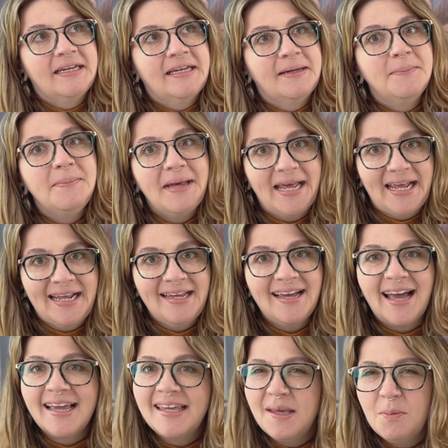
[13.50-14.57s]
May.
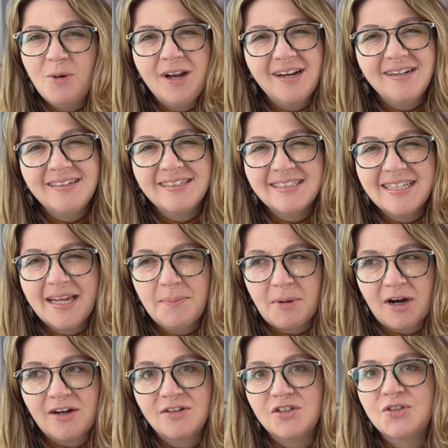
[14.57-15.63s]
I keep wanting to say
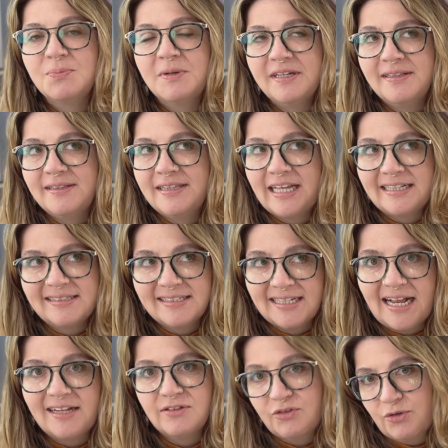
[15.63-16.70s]
March, but that's
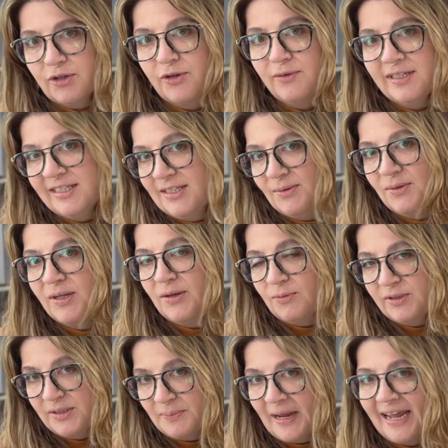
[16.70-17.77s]
not true. It
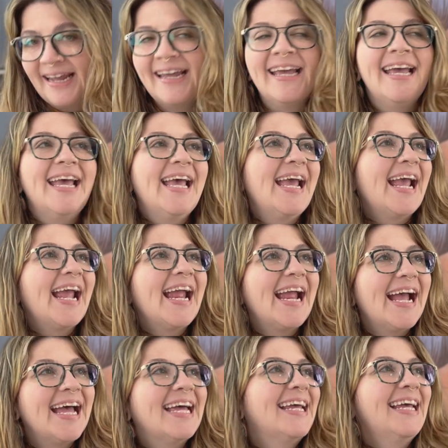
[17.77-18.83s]
was May.
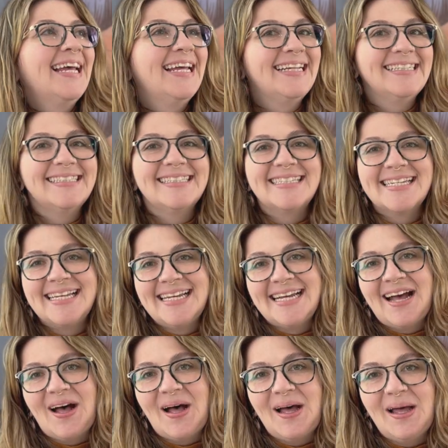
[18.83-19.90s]
And
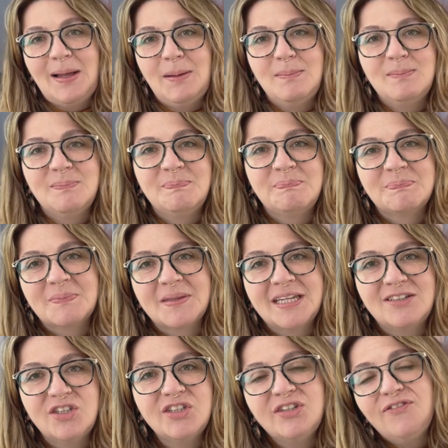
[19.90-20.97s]

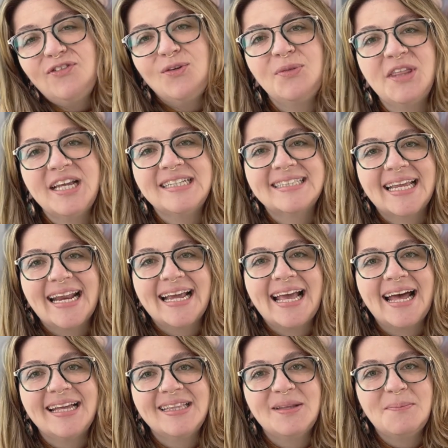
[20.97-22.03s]
just a few things that I
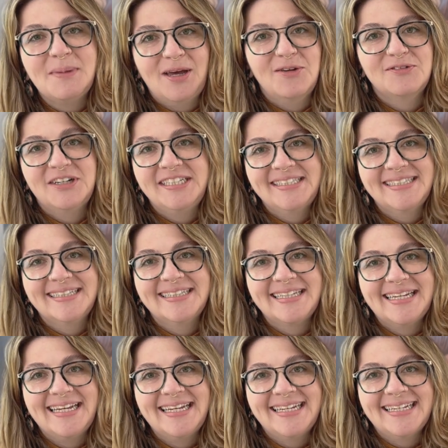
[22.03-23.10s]
got in the mail
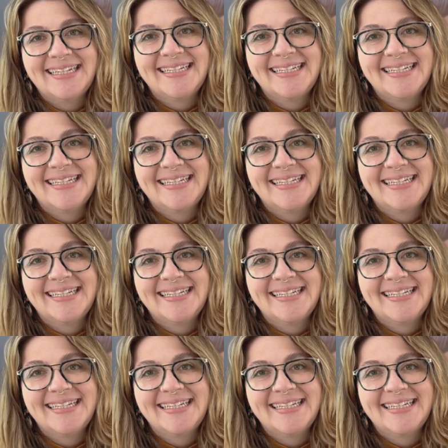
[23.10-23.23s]
recently.